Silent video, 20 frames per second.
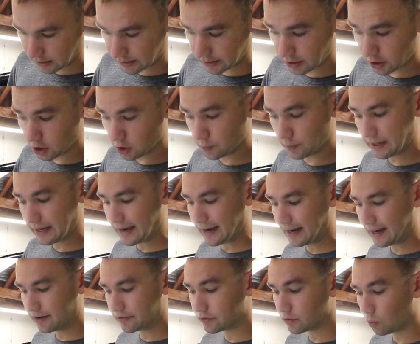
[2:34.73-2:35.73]
here we
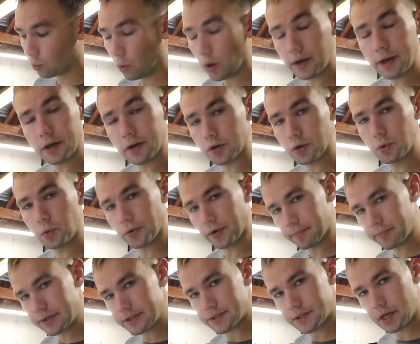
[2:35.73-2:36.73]
have one
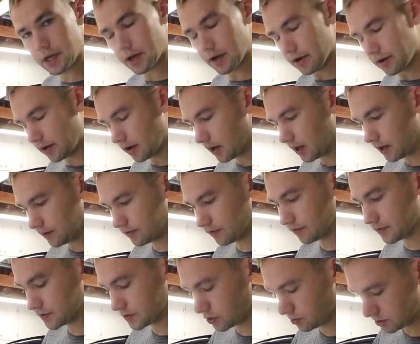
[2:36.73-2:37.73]
intercooler missing off
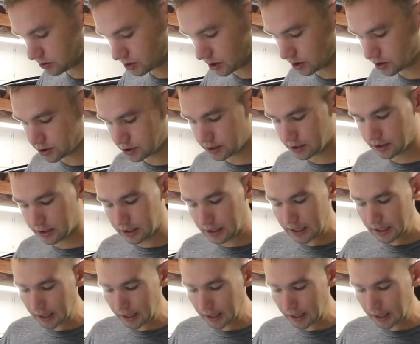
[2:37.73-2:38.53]
of the supercharger,